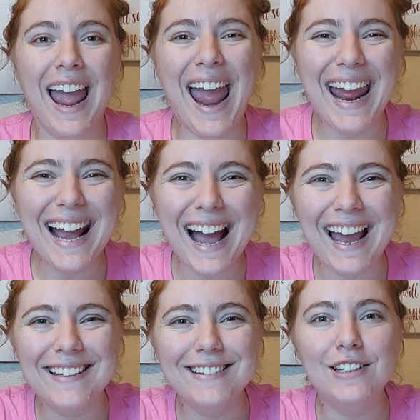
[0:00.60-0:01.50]
Hey
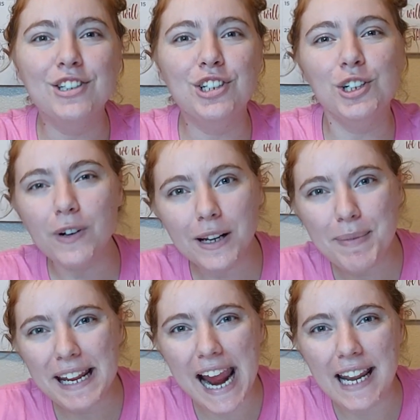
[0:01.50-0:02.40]
guys, do you want to
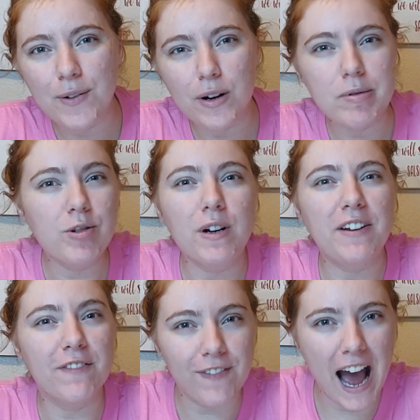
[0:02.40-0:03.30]
make anywhere
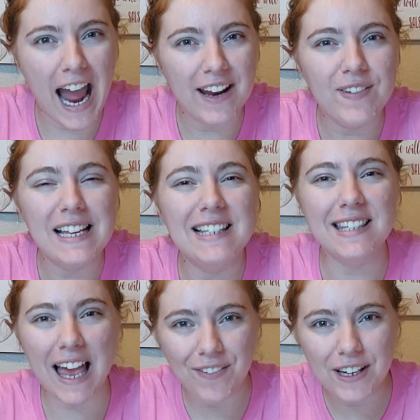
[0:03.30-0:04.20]
between $5 and
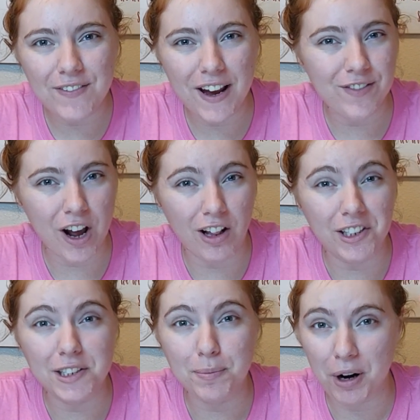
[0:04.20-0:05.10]

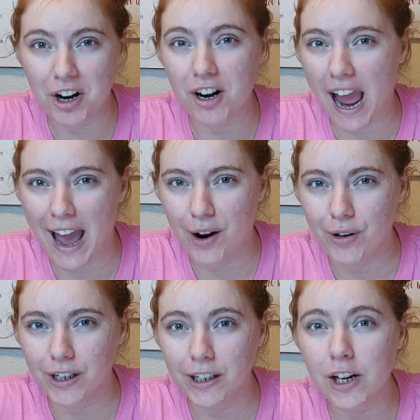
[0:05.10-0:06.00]
$75 per
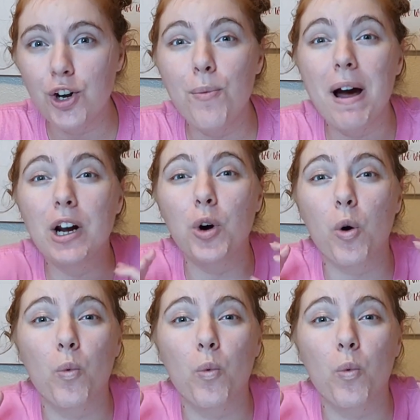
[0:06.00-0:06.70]
hour, no matter